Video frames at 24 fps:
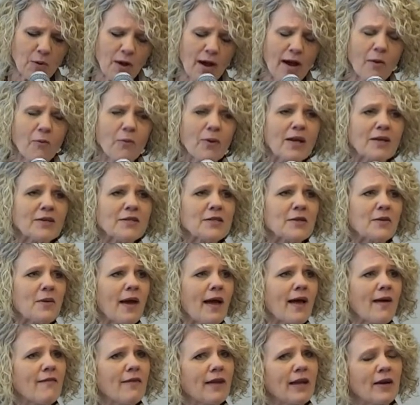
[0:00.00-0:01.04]
We also
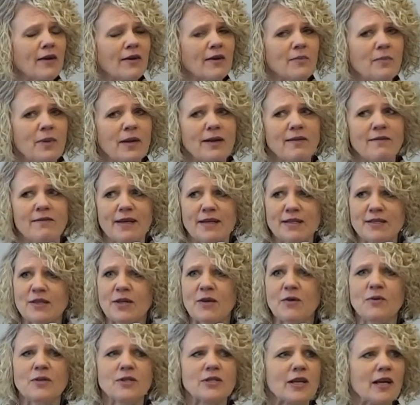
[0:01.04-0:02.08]
have Erin
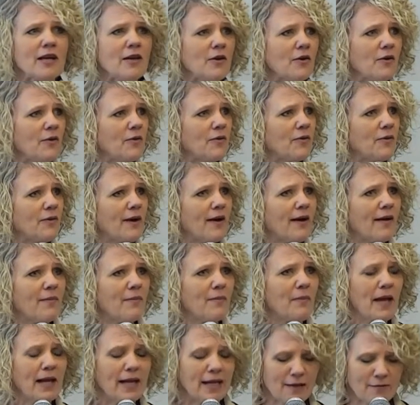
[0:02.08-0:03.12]
Benevento, which I know
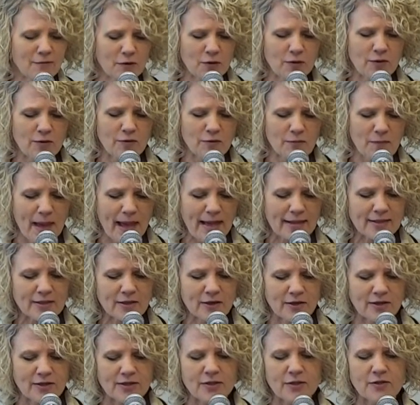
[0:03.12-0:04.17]
many of you have met,
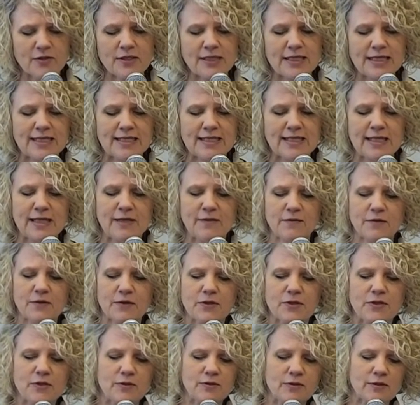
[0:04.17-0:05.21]
our Associate Dean for
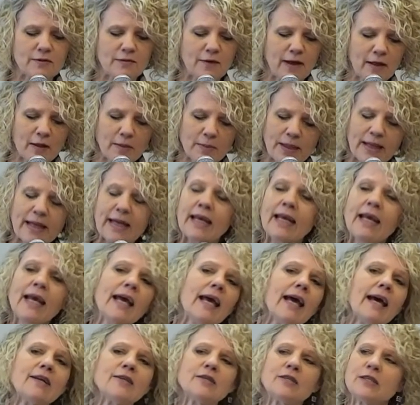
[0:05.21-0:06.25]
Student Development,
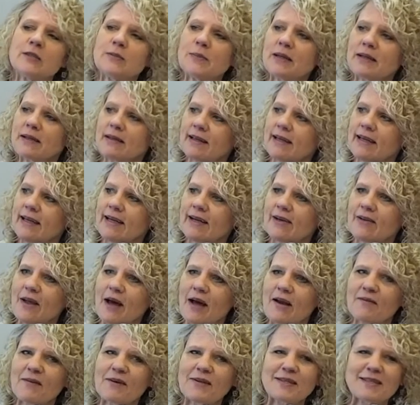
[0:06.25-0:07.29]
and she's been leading a
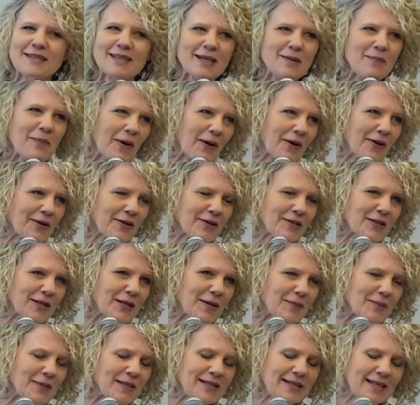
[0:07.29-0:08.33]
lot of our city
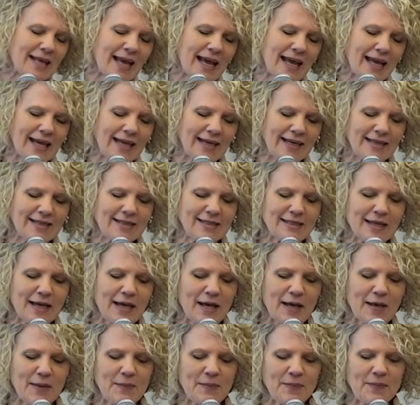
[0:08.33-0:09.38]
partnerships, and
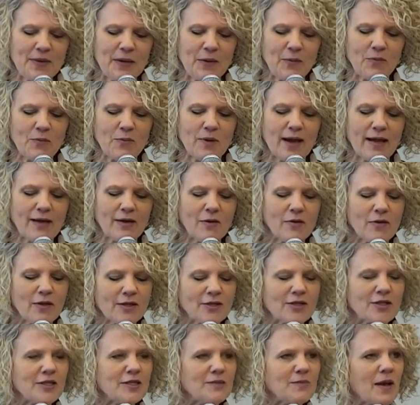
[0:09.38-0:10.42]
I know
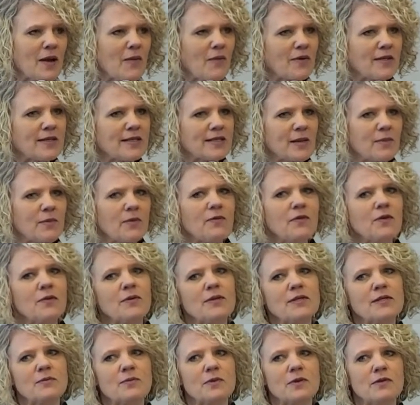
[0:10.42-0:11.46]
that she's met with some of you
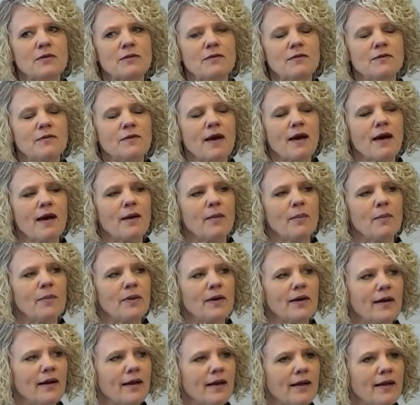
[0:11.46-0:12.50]
as we've
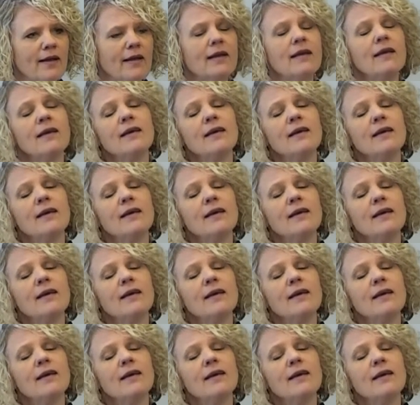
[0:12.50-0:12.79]
begun